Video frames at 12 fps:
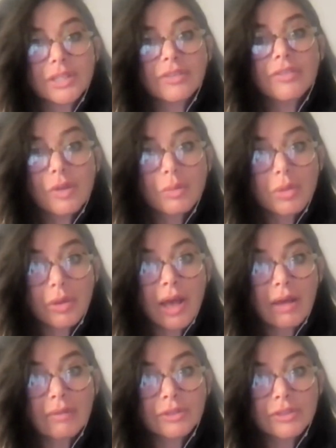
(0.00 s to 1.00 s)
in a full blown
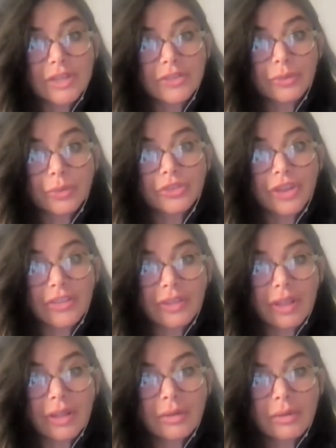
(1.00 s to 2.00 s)
conversation with
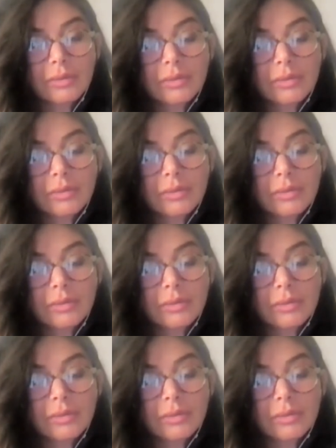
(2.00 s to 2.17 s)
Jason.